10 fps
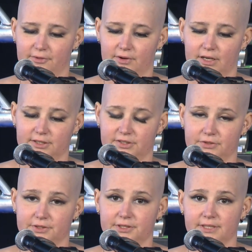or
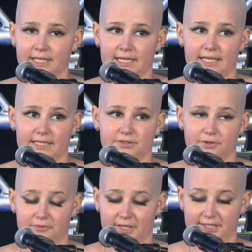understood. It's all
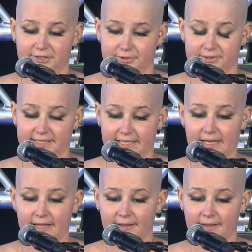very daunting.